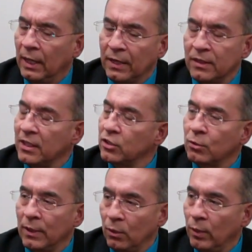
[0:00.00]
And I think that's a
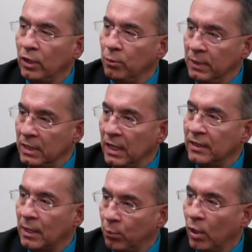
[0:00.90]
great way to begin
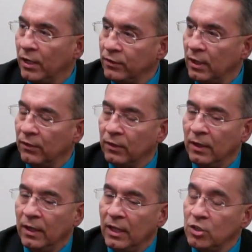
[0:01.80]
that process.
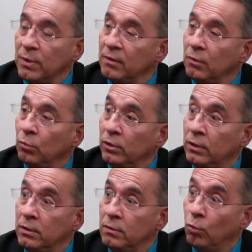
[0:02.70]
And it's been
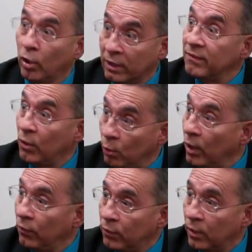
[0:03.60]
working very
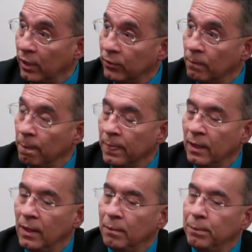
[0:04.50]
well for us.
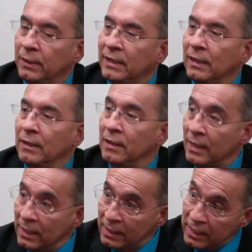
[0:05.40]
But
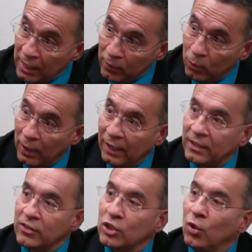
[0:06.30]
the other way, it
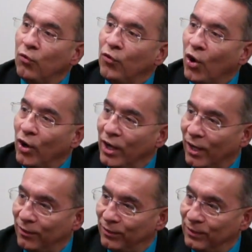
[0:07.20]
doesn't go far
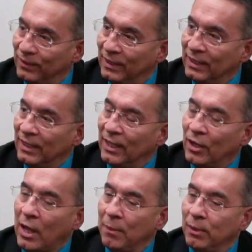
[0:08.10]
enough.
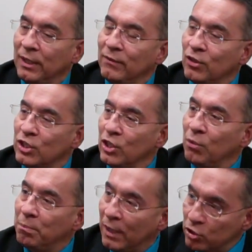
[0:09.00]
I believe there's still
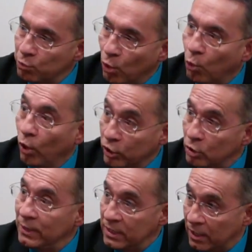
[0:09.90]
much more work
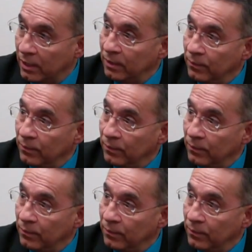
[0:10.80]
to be done.